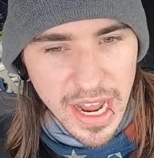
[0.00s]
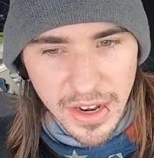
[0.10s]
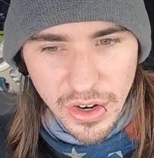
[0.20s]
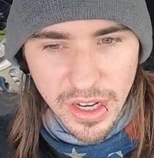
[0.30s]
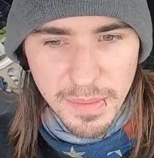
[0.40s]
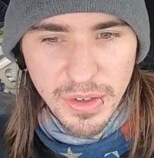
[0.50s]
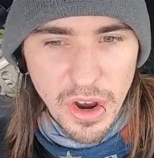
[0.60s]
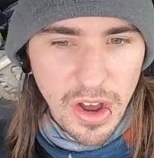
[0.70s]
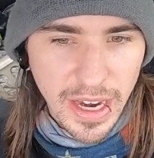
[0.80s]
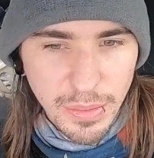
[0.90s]
Now, don't get me
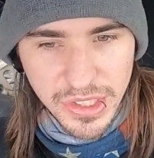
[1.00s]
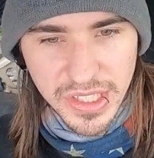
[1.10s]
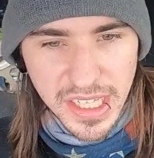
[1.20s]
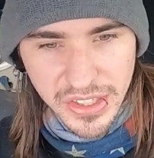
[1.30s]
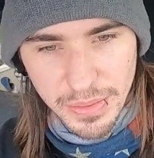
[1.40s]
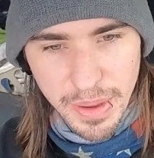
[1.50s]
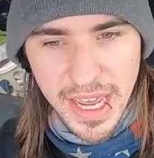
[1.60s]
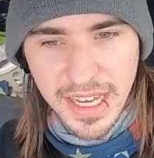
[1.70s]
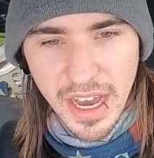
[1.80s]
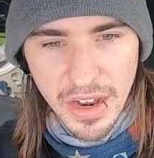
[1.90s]
wrong, it was a decent
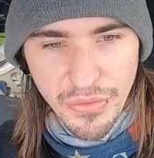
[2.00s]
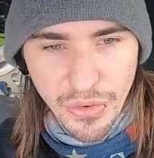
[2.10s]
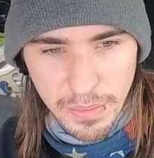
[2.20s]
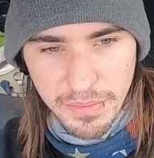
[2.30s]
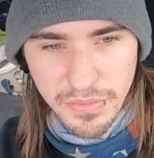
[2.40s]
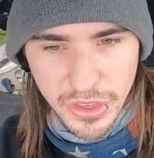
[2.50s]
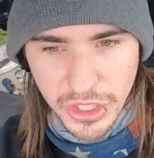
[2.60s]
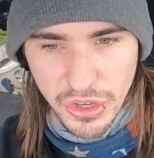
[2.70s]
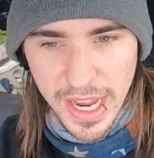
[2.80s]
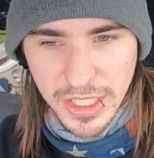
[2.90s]
pay cut from the
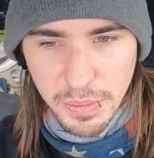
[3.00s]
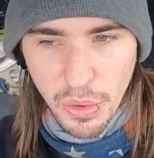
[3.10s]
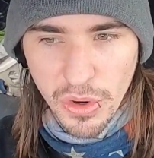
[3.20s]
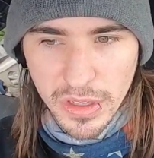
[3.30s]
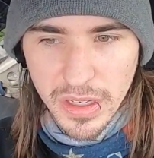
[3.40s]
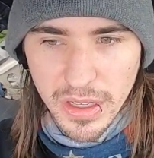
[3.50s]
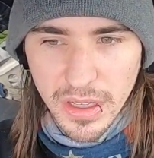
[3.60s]
transport.